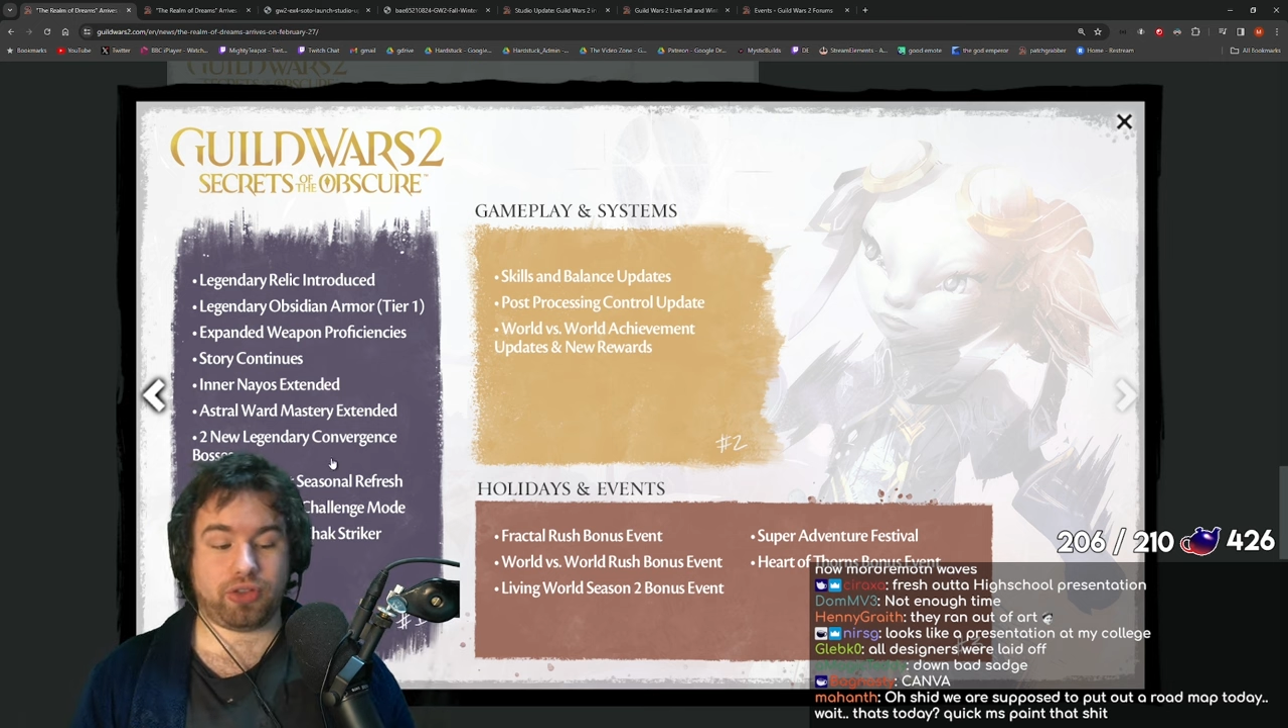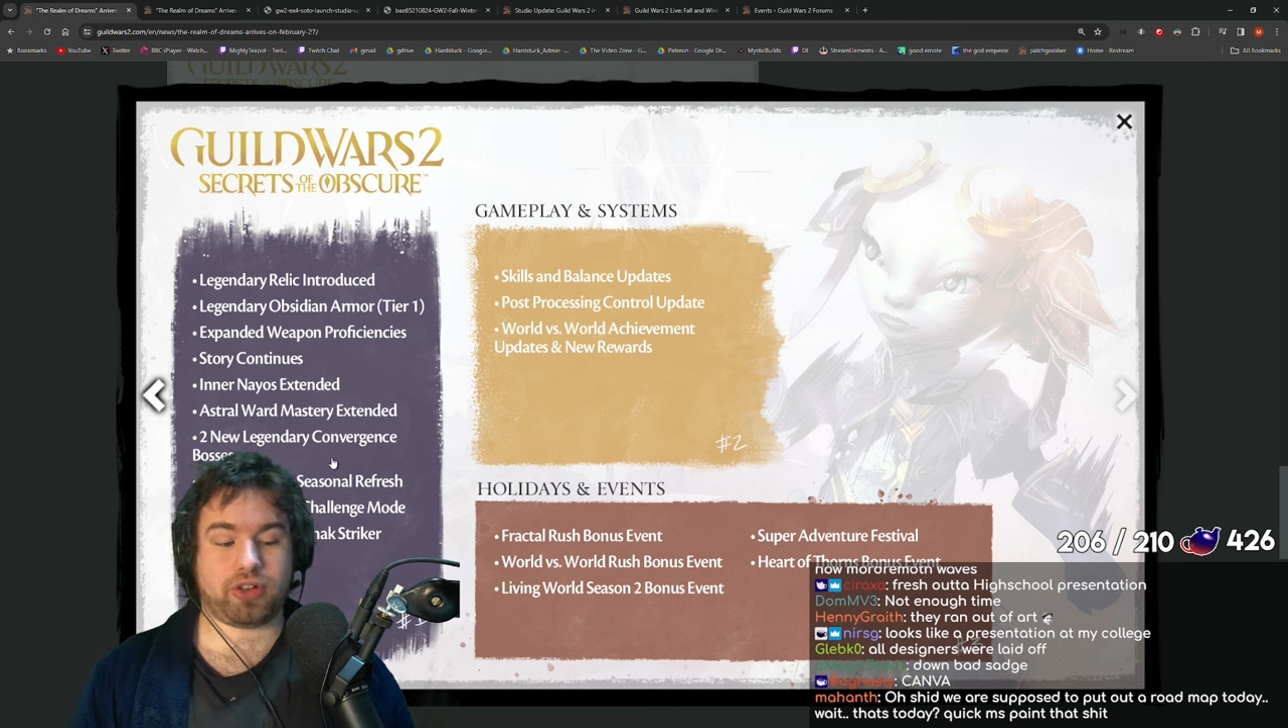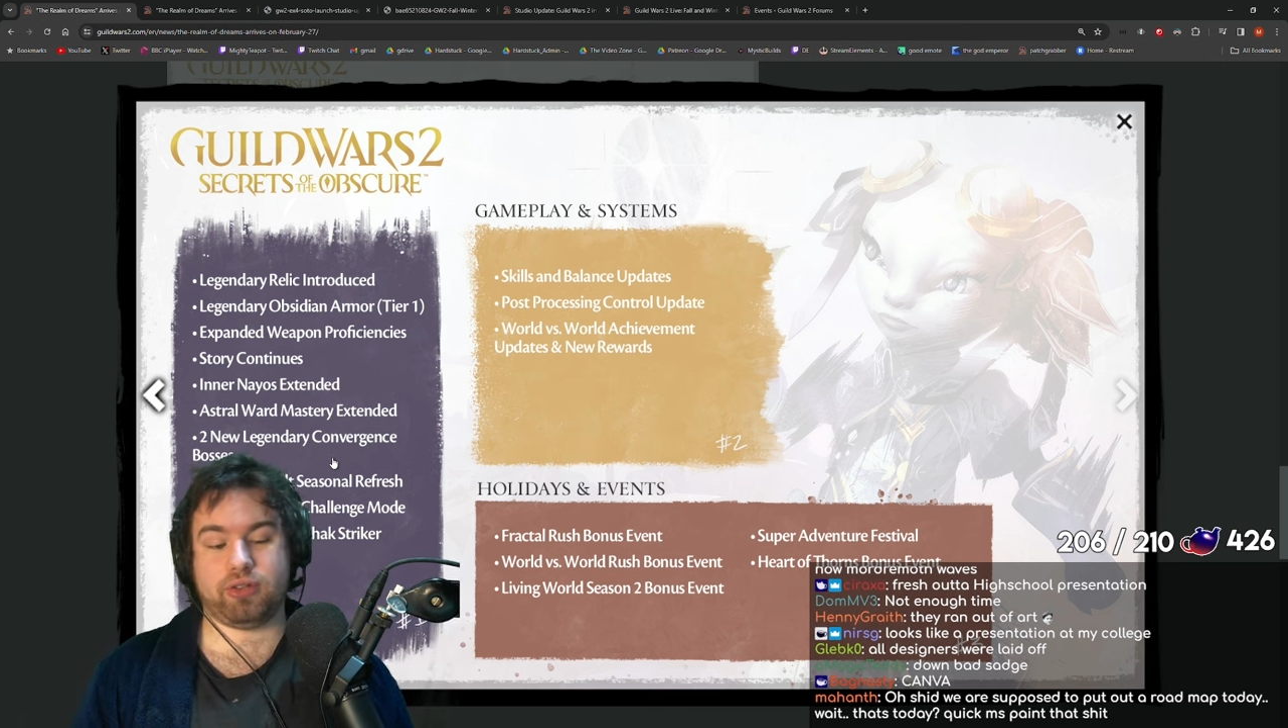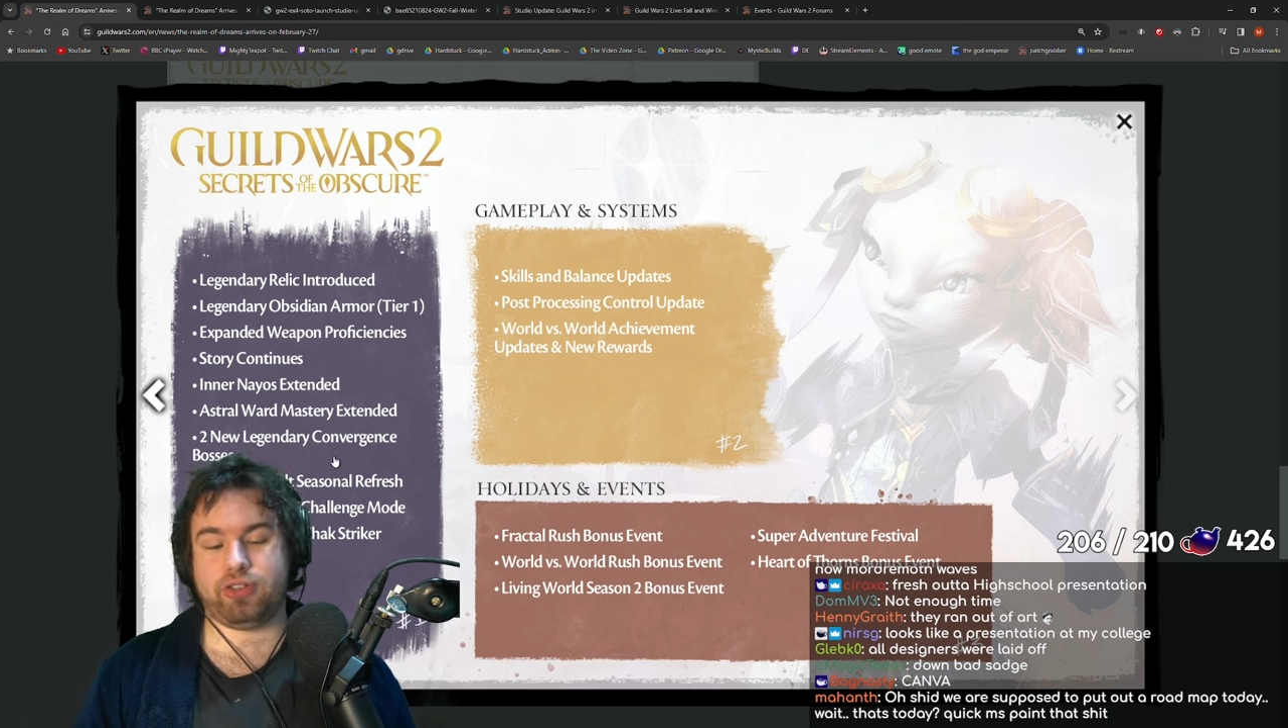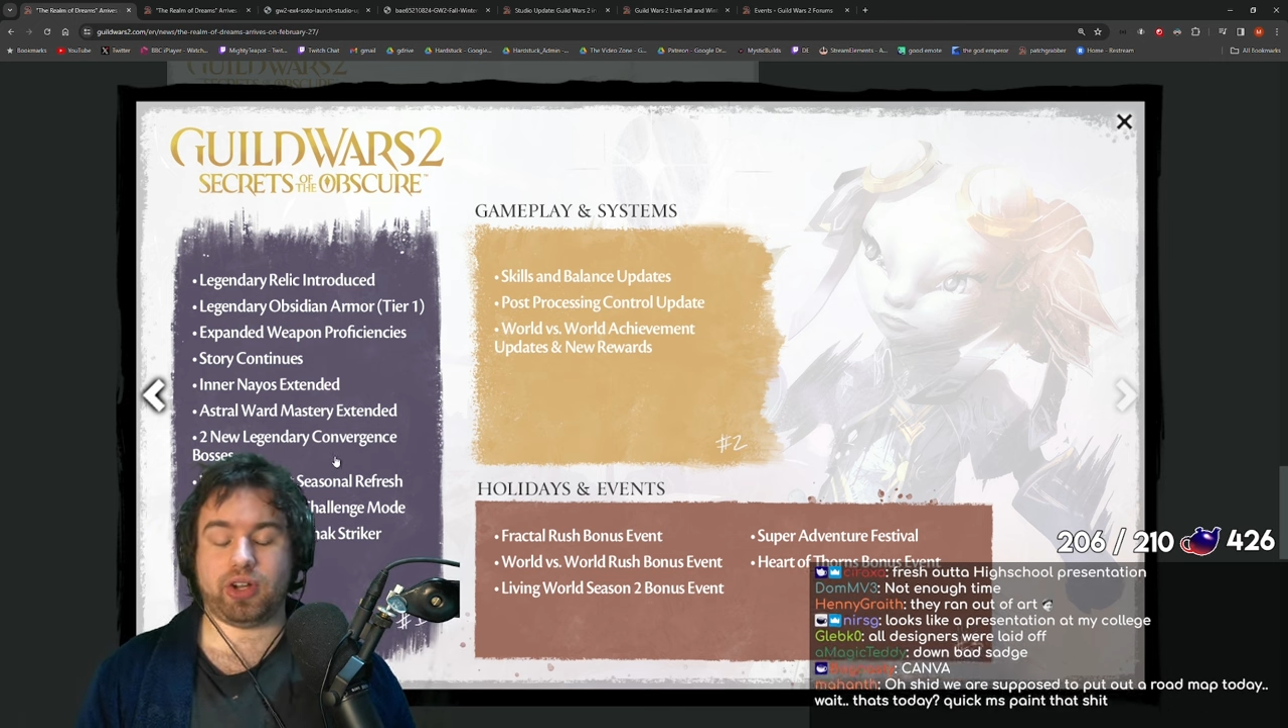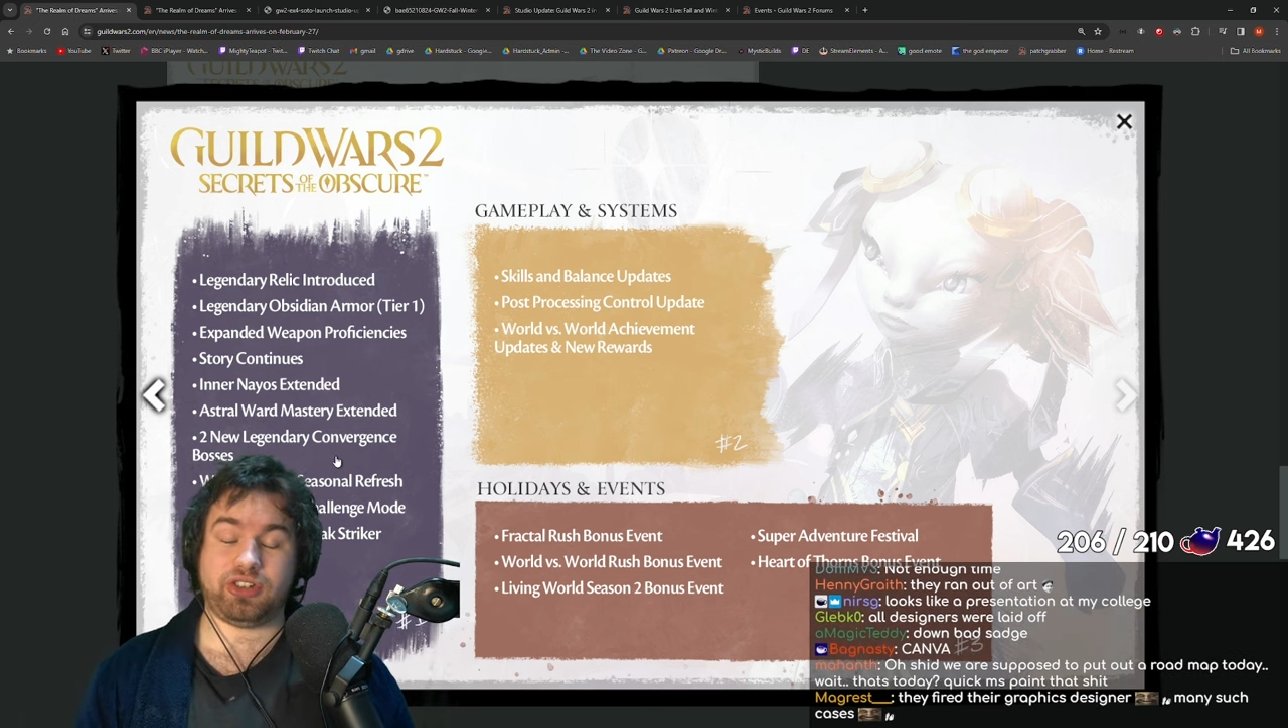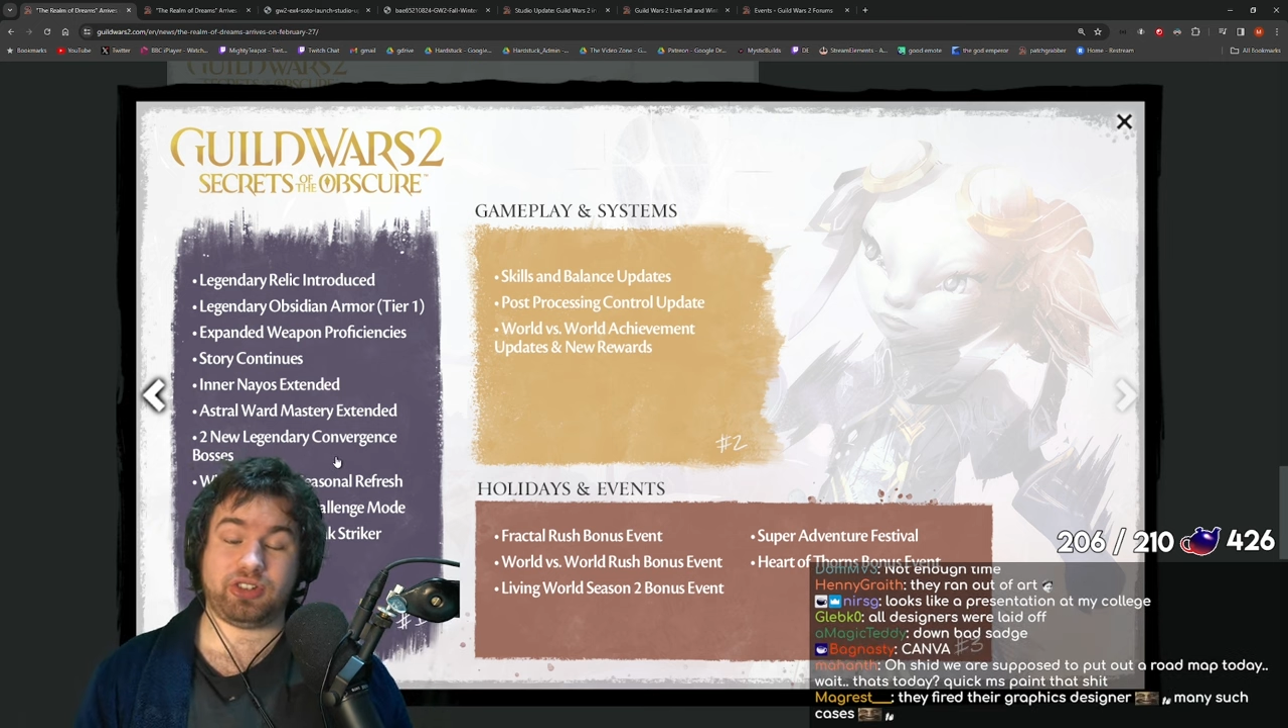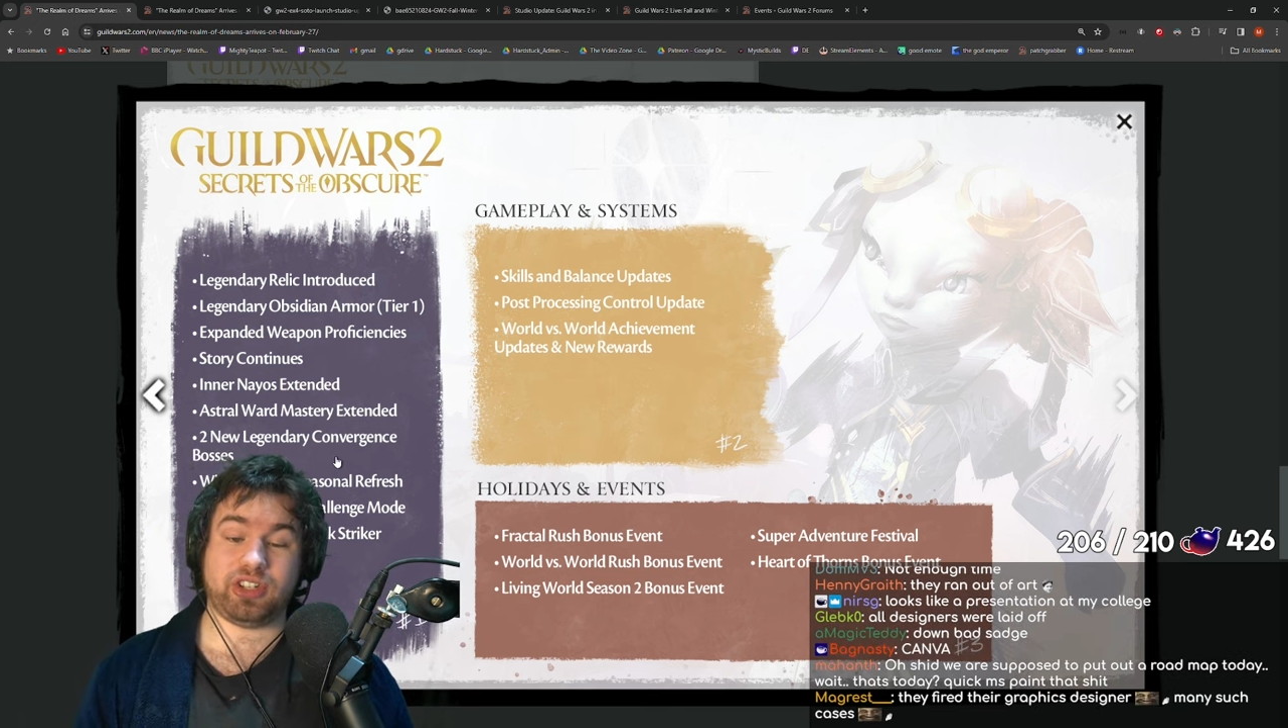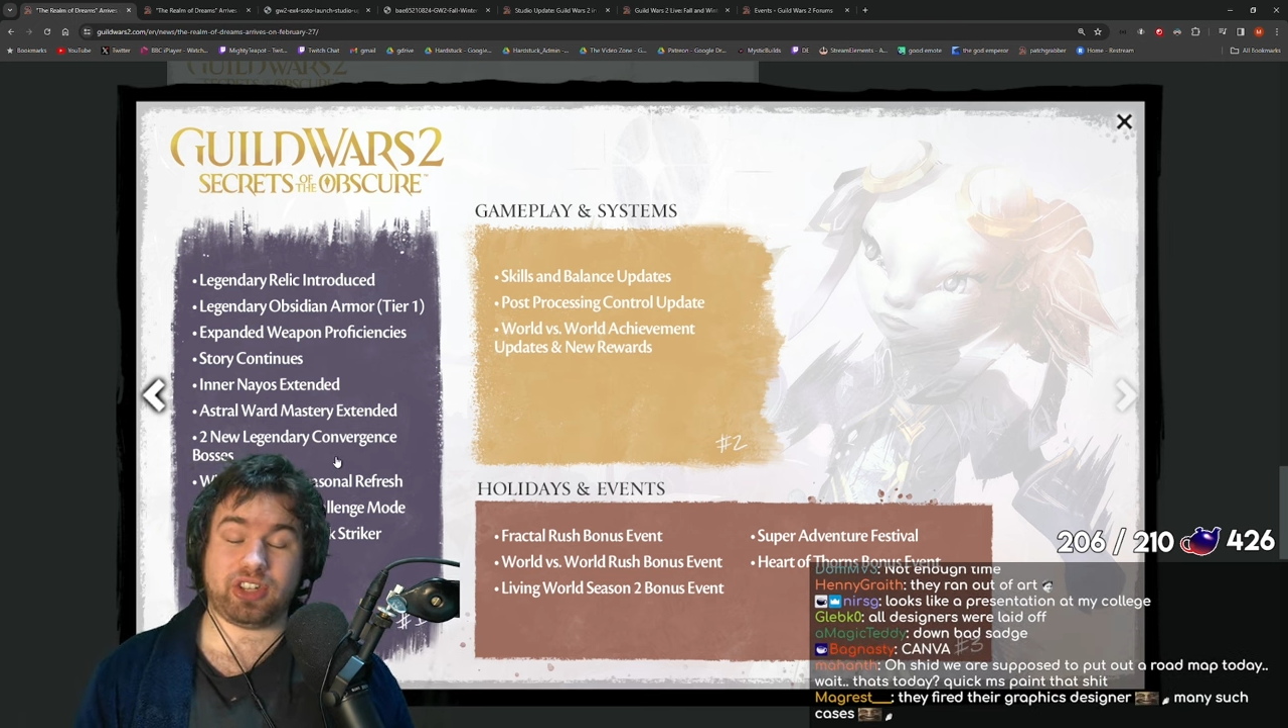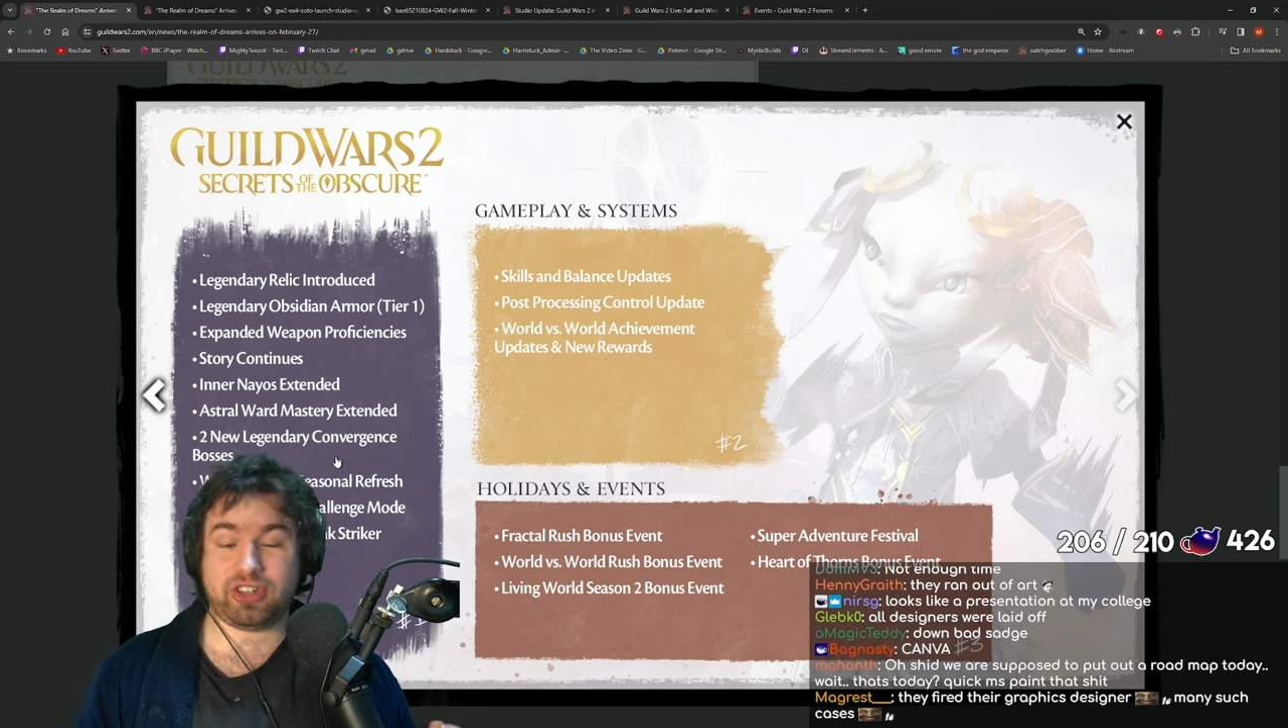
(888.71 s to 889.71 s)

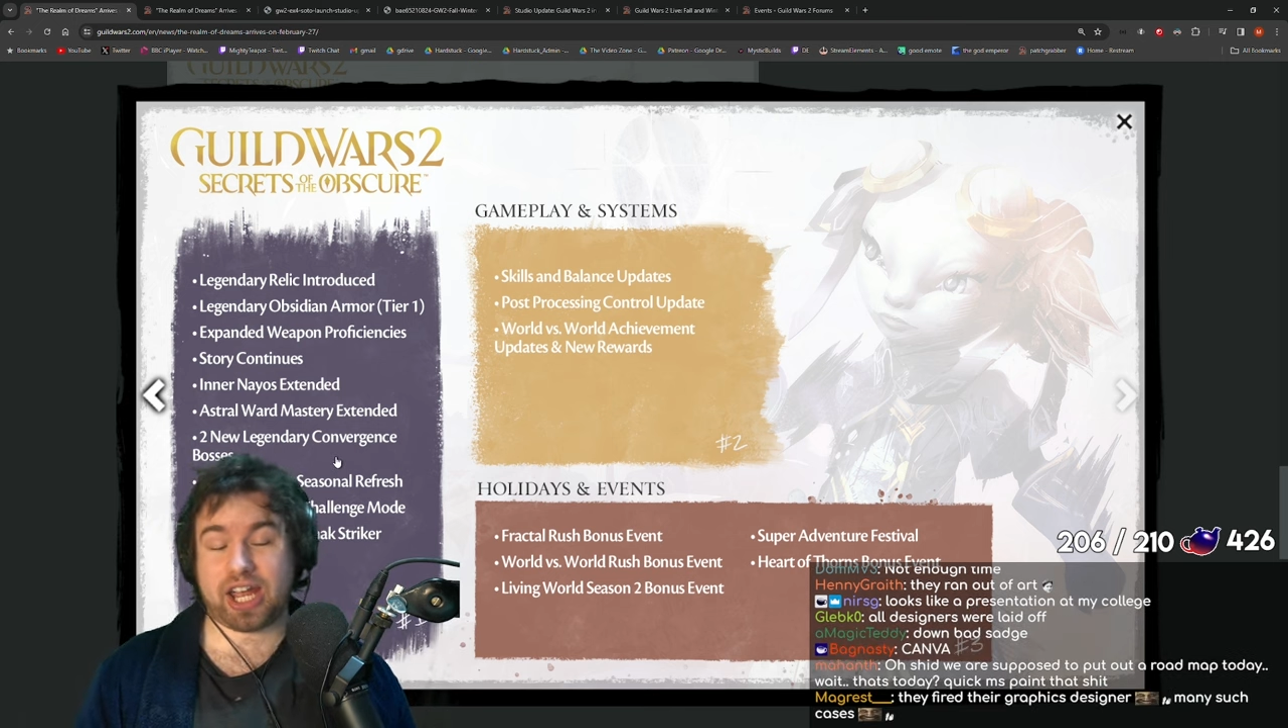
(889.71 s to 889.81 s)
convergences is